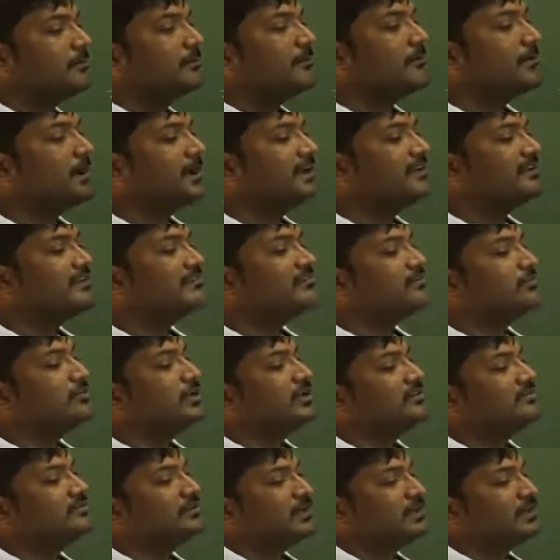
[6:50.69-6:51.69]
minus
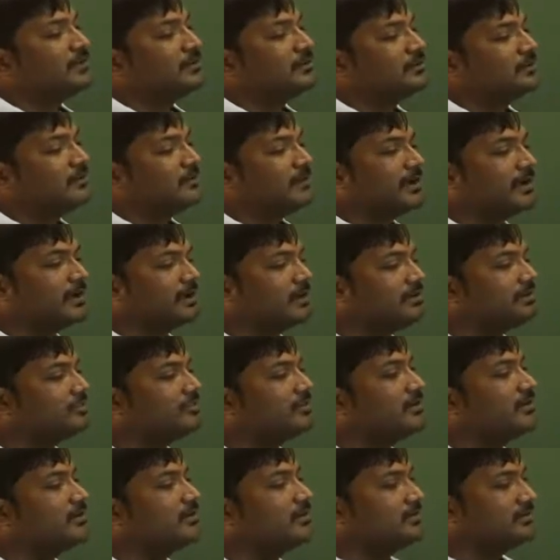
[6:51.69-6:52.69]
yz minus
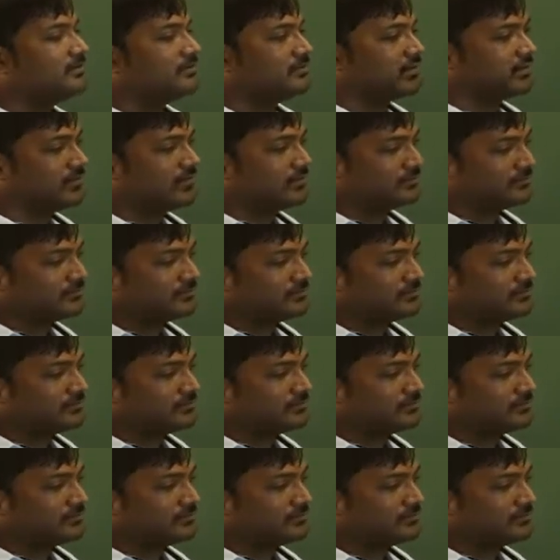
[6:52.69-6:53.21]
z.